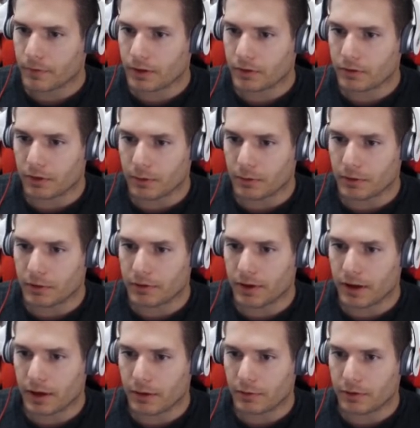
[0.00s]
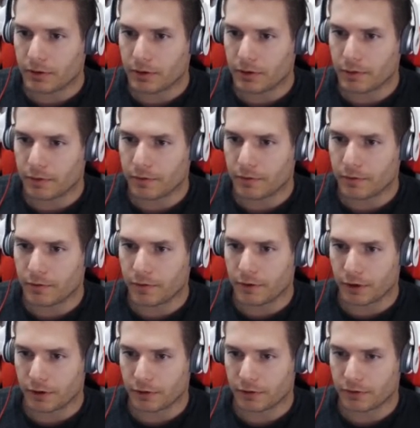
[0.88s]
So I'm going to attack with you
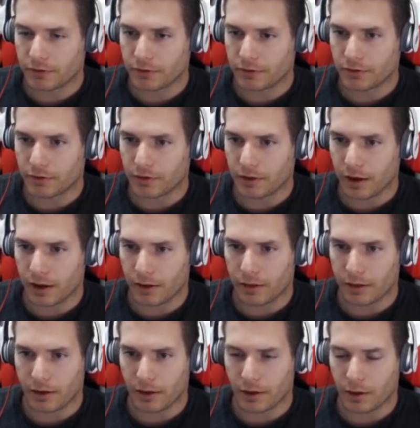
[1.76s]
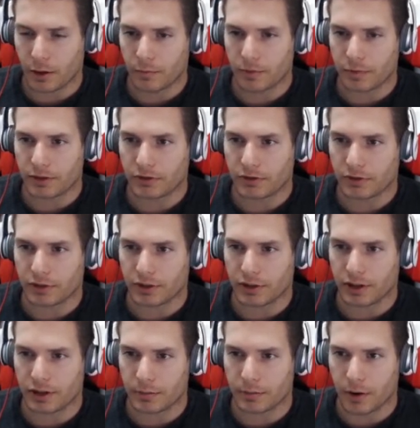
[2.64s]
first, I think. Hopefully it's just a
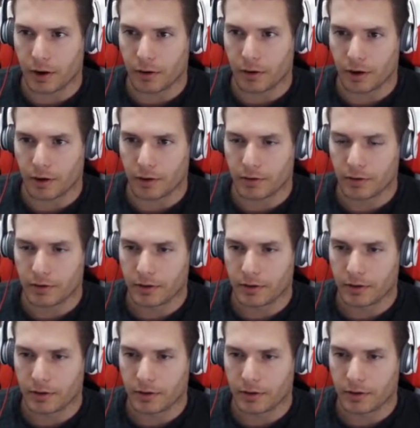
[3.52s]
Kid Moto.